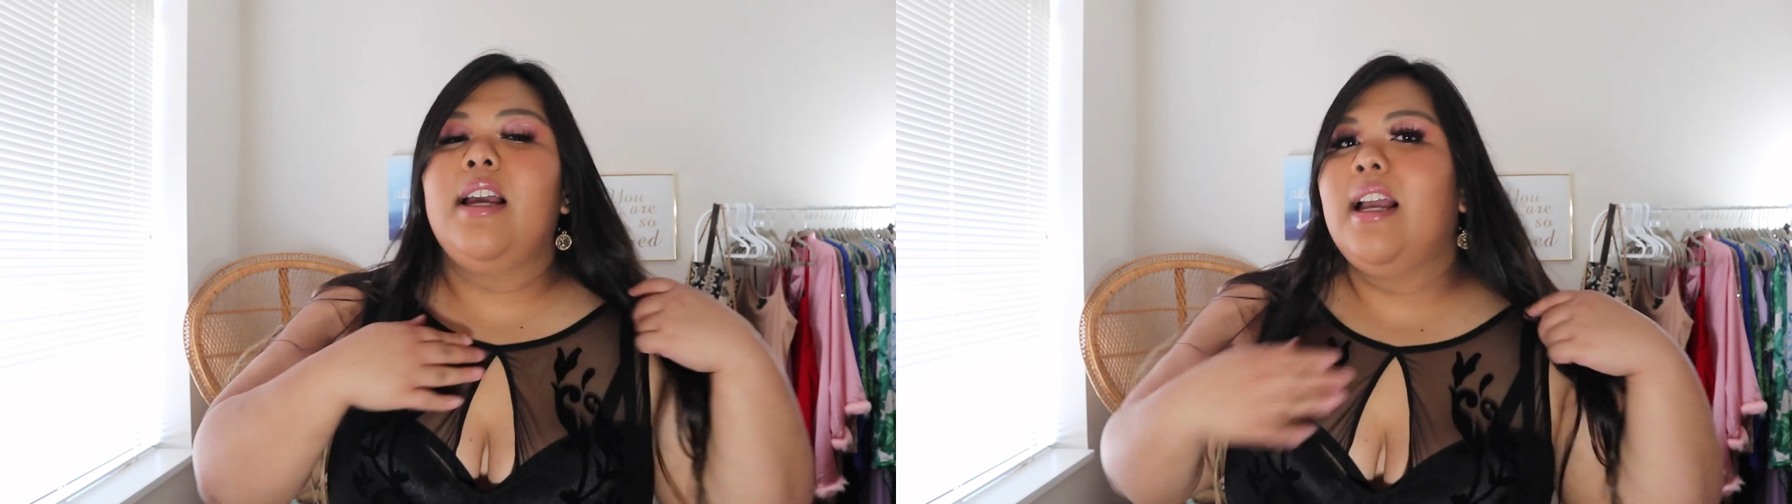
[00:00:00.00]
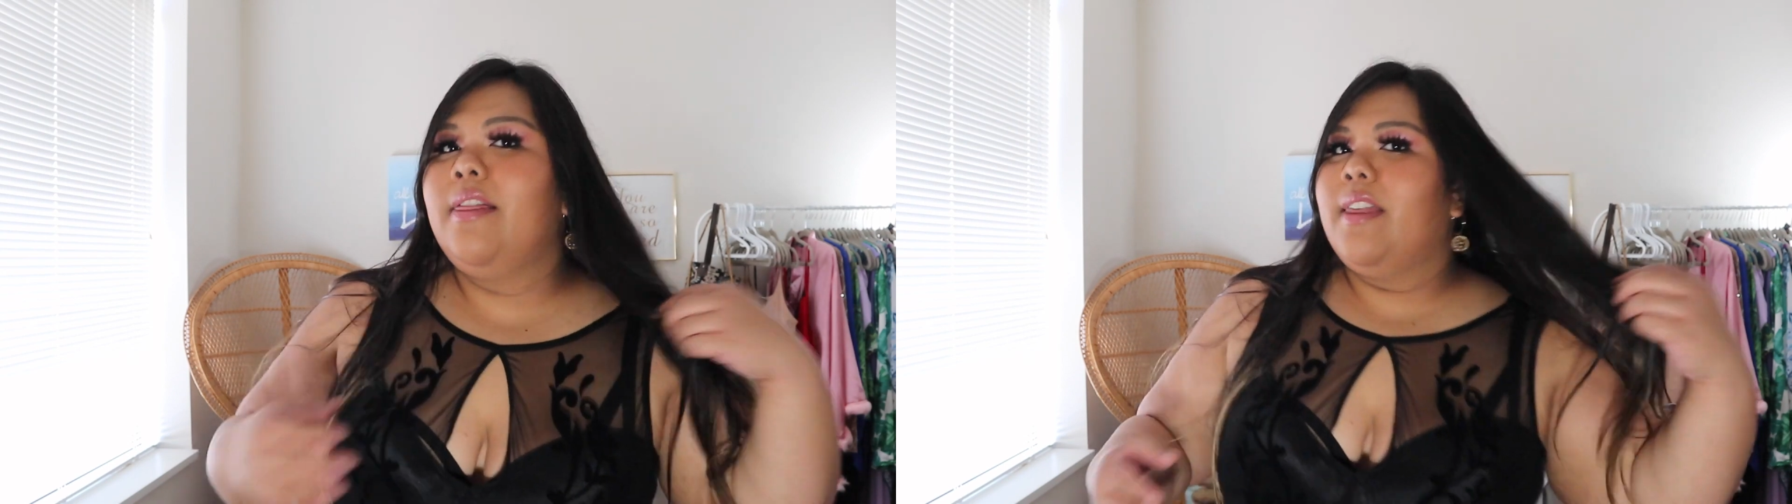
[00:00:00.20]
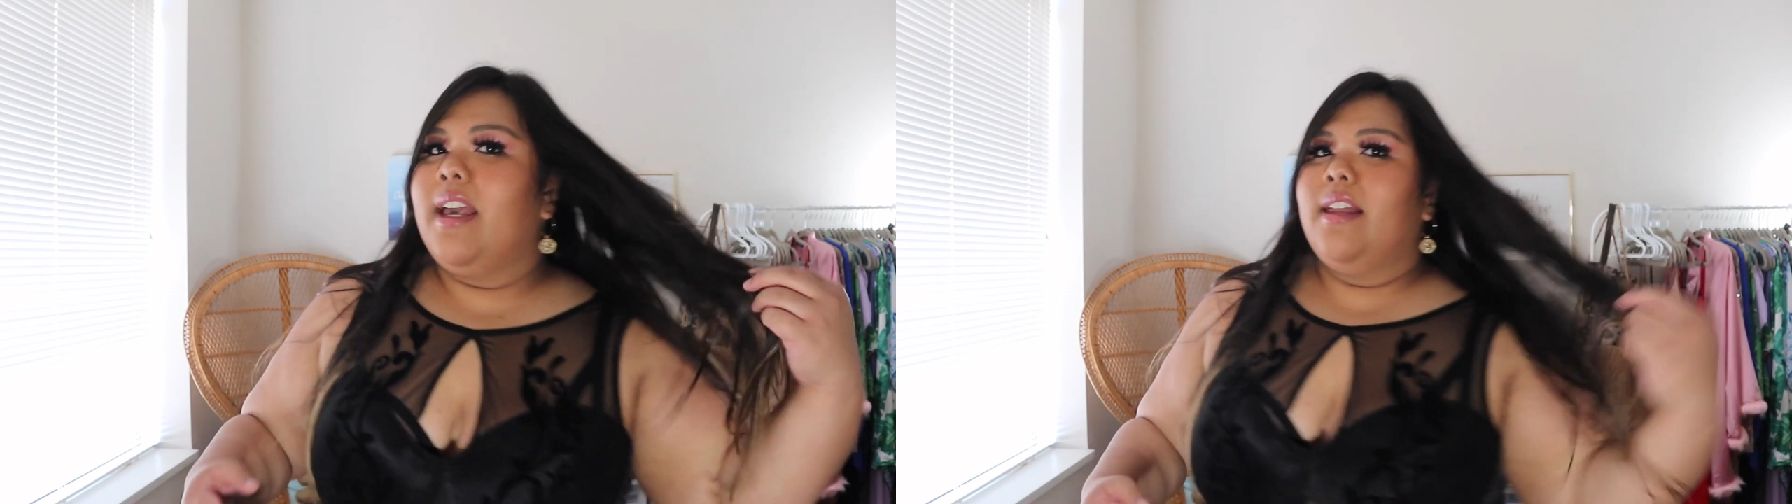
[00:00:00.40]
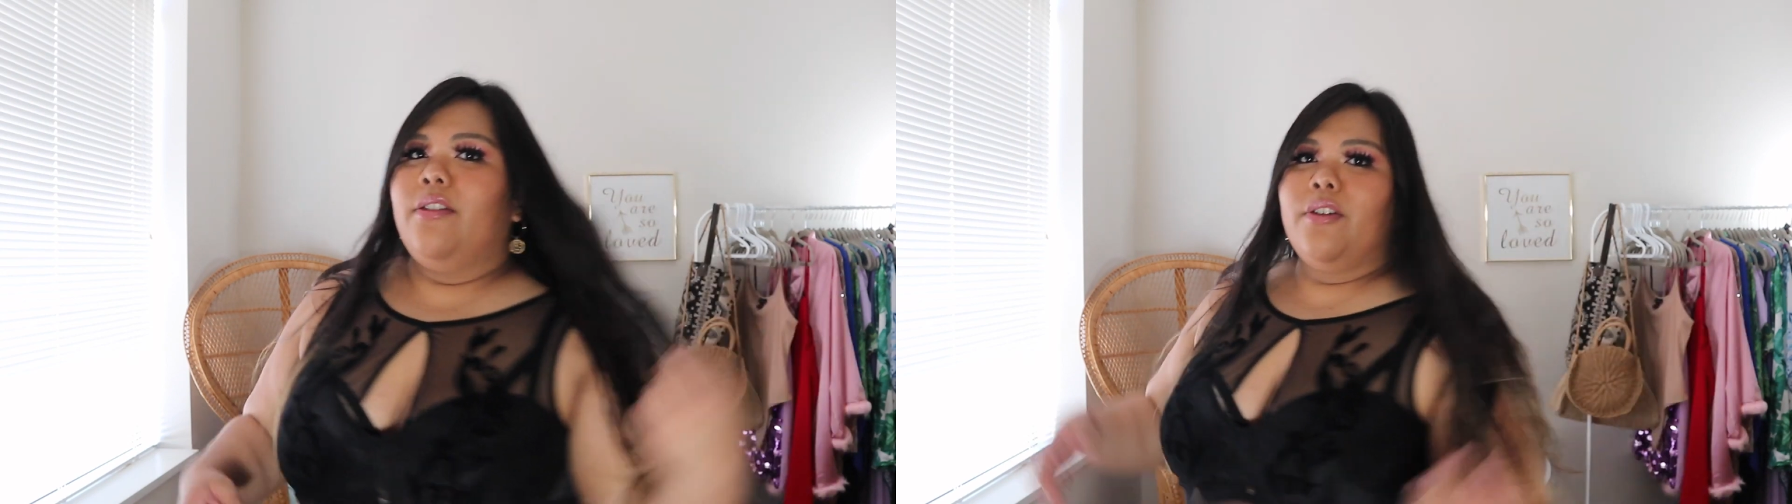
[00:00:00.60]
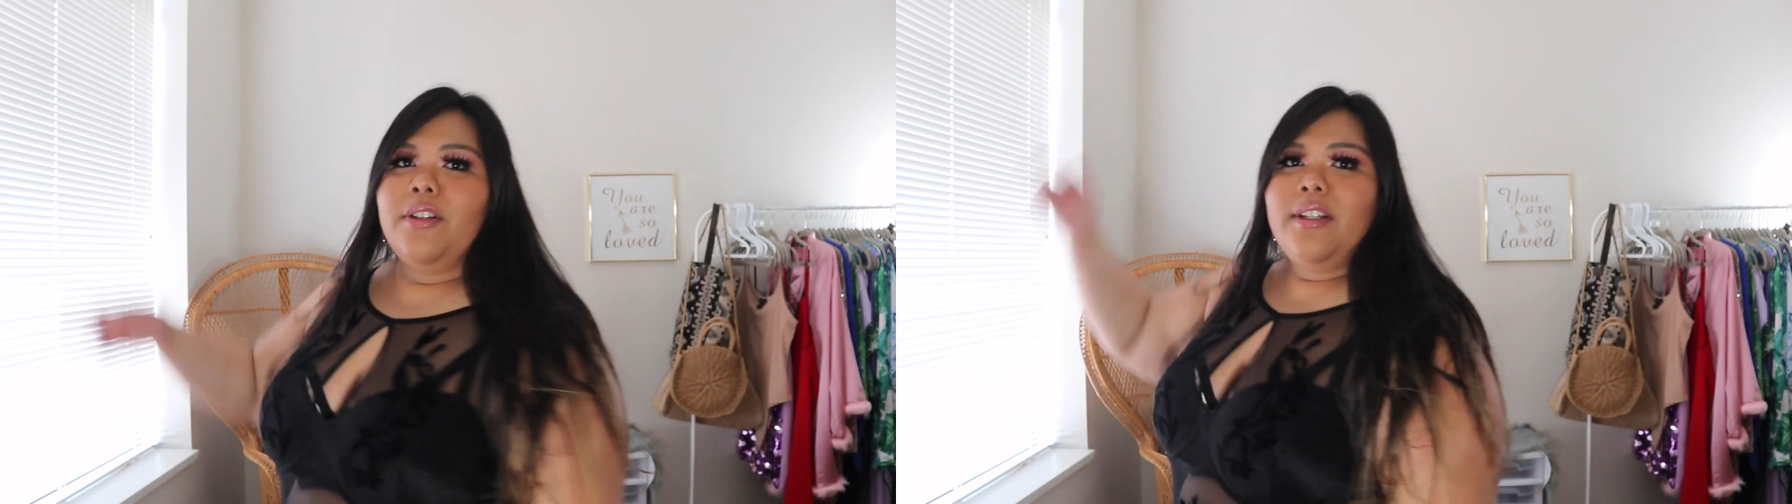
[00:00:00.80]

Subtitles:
and then there's